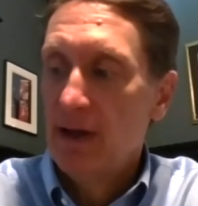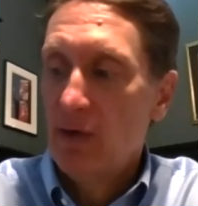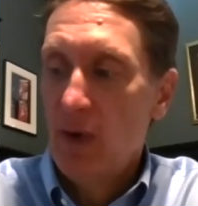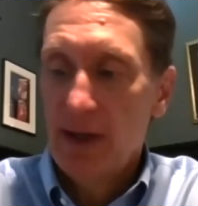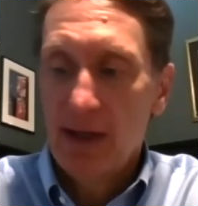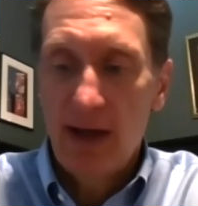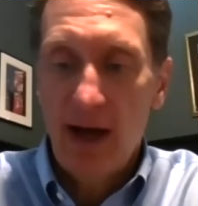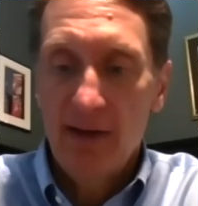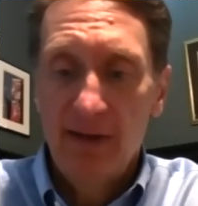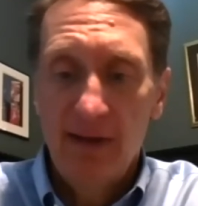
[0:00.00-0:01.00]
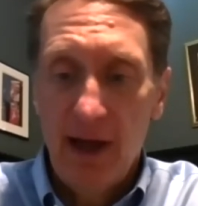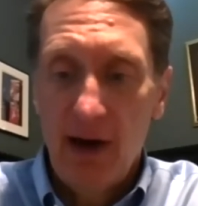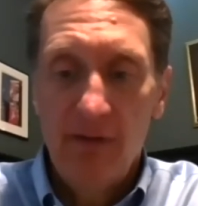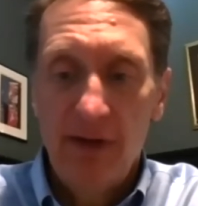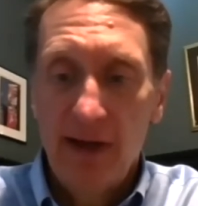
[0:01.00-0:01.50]
recognizing the
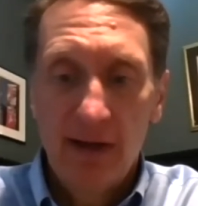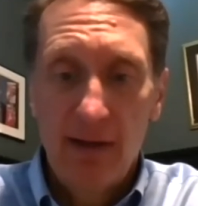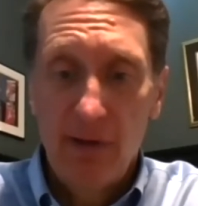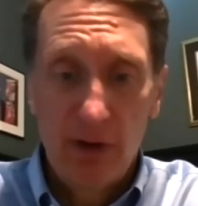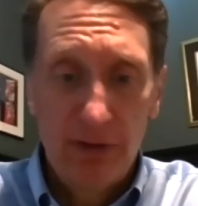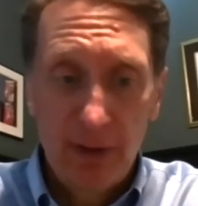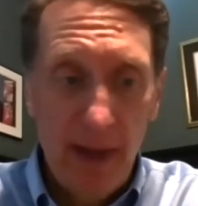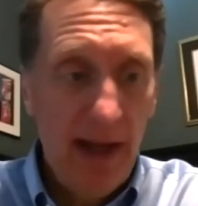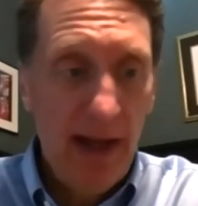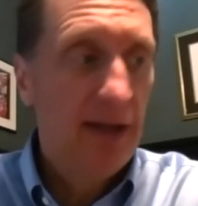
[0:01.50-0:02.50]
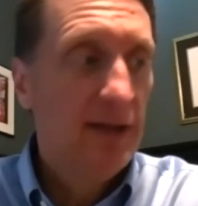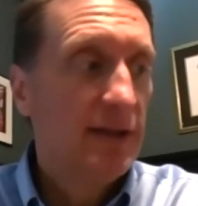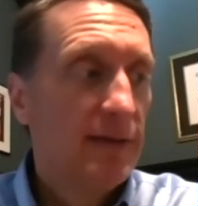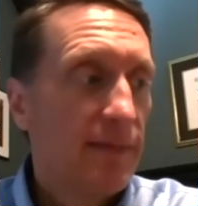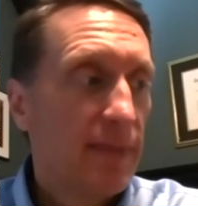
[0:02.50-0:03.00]
elevated level of demand,
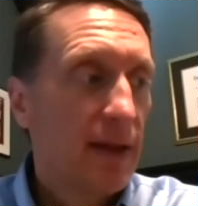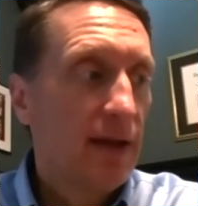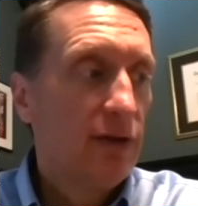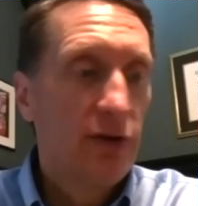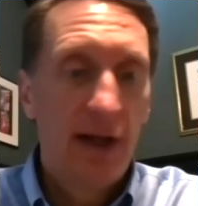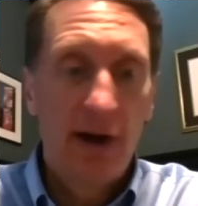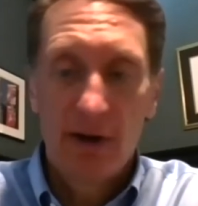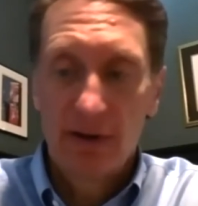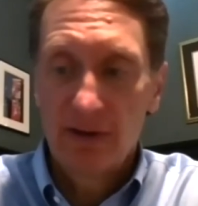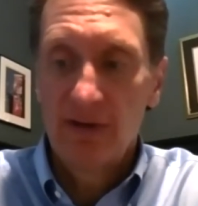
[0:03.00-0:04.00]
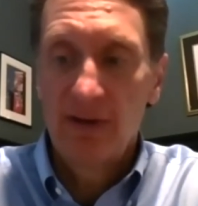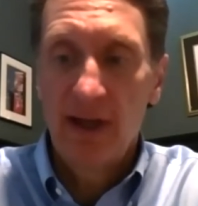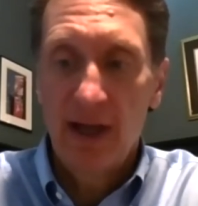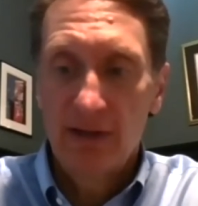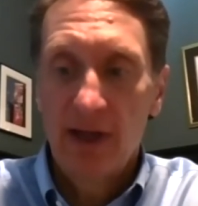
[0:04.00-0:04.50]
looked at our existing
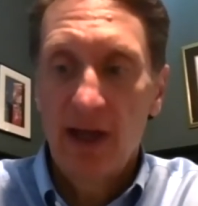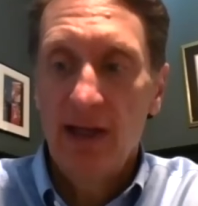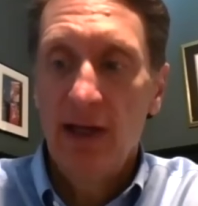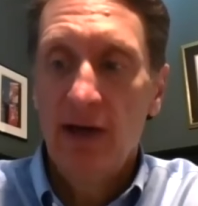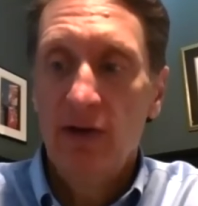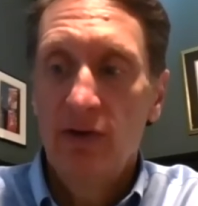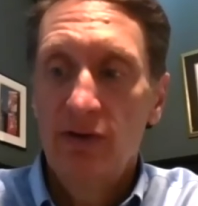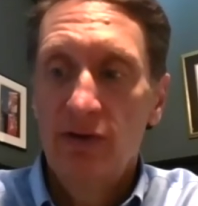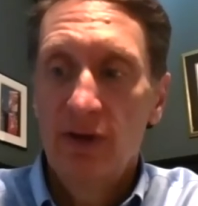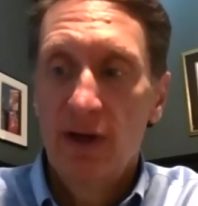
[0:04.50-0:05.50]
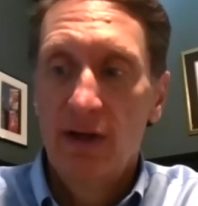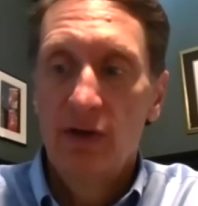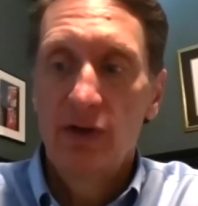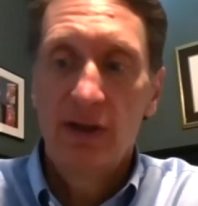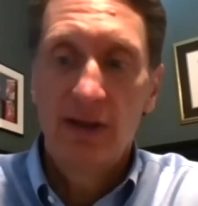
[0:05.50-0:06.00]
SKUs,
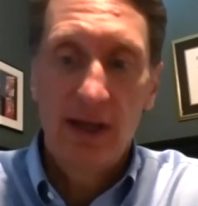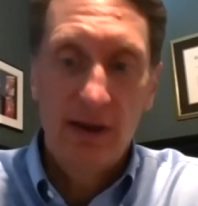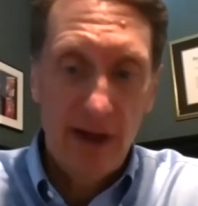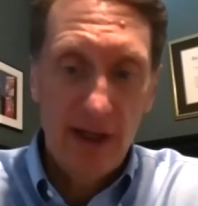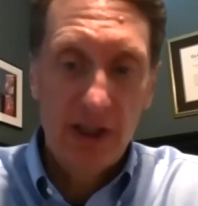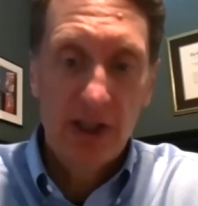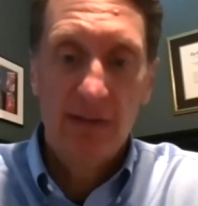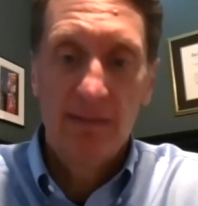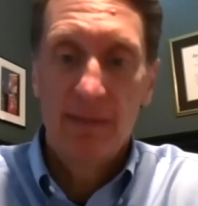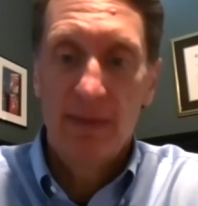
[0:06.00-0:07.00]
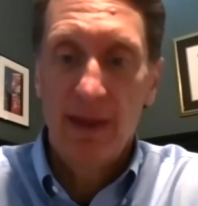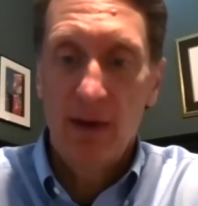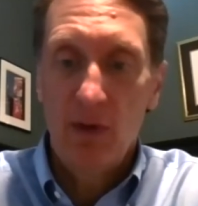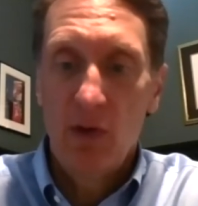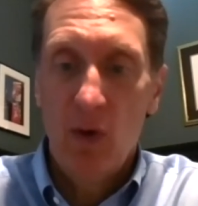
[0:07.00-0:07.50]
looked at the innovation
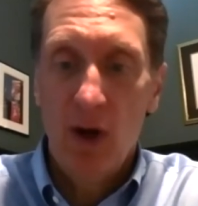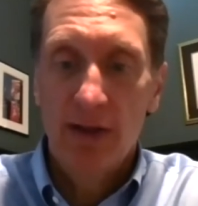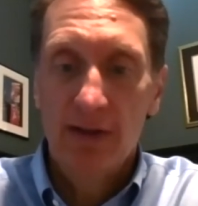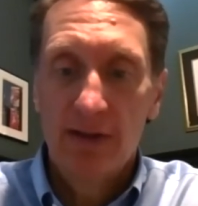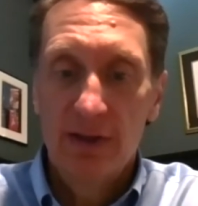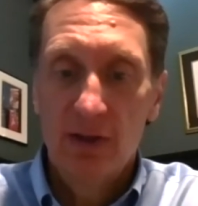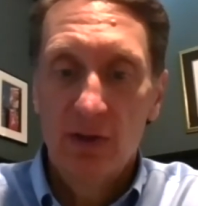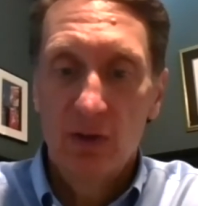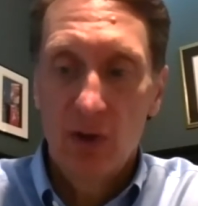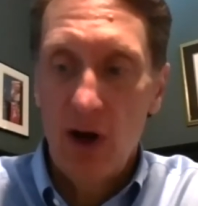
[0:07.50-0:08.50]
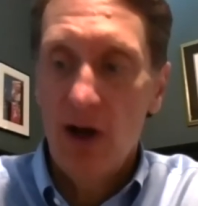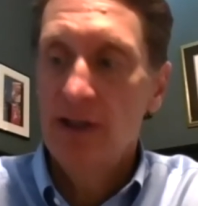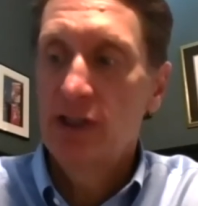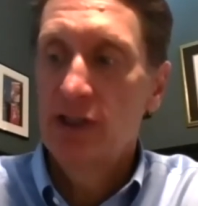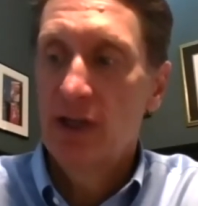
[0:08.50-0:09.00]
that we want to
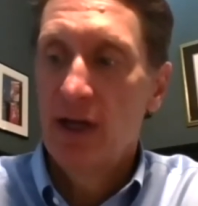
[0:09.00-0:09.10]
launch,